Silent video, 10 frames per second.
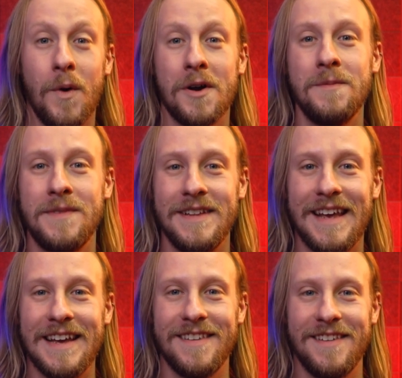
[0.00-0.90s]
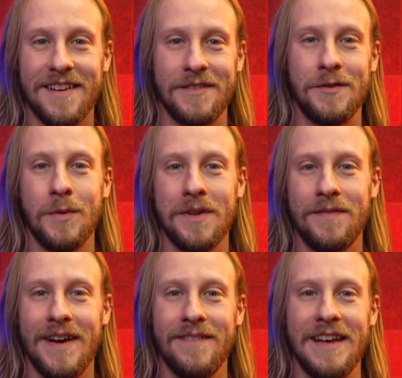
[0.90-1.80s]
Welcome to day 6 of
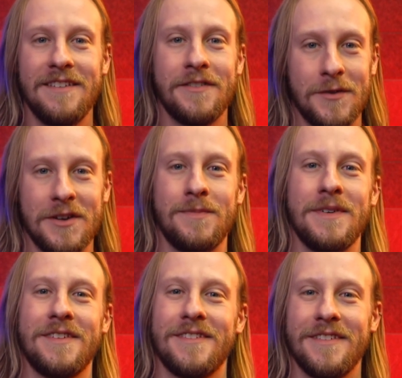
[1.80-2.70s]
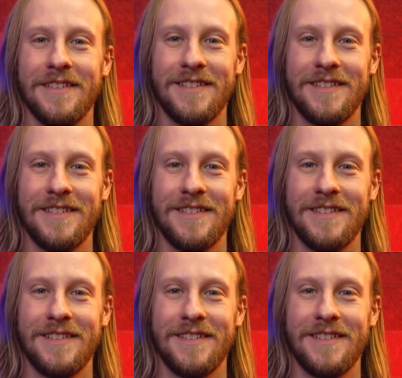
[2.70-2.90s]
25 Days of Christmas.